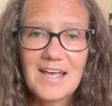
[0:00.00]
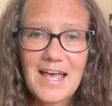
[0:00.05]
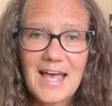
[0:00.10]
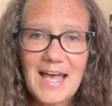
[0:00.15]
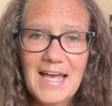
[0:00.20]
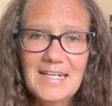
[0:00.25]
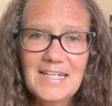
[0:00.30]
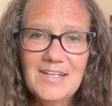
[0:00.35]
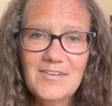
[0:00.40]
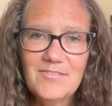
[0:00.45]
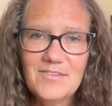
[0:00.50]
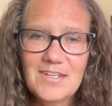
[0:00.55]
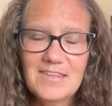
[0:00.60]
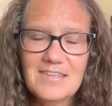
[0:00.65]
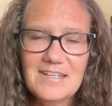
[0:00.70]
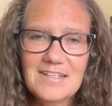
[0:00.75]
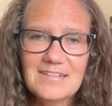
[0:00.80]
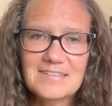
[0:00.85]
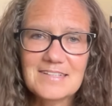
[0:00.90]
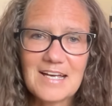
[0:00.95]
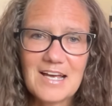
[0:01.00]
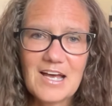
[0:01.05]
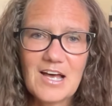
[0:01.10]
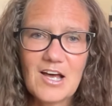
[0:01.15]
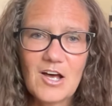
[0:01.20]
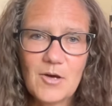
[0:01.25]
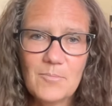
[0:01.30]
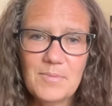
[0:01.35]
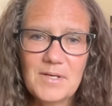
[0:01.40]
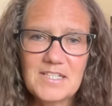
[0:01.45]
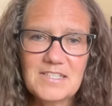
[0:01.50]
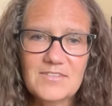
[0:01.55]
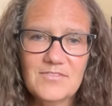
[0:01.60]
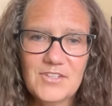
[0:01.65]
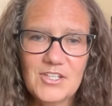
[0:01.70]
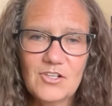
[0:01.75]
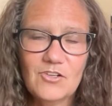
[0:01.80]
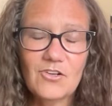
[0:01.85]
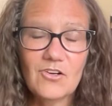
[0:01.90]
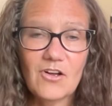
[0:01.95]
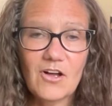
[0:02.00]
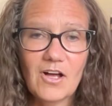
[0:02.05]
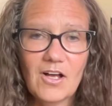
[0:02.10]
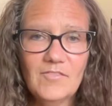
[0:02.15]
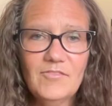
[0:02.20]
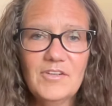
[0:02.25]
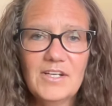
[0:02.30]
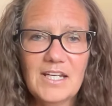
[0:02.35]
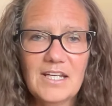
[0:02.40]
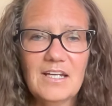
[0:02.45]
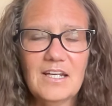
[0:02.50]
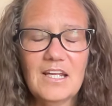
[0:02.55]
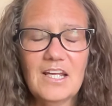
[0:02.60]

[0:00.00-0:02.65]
any of the things that help us feel confident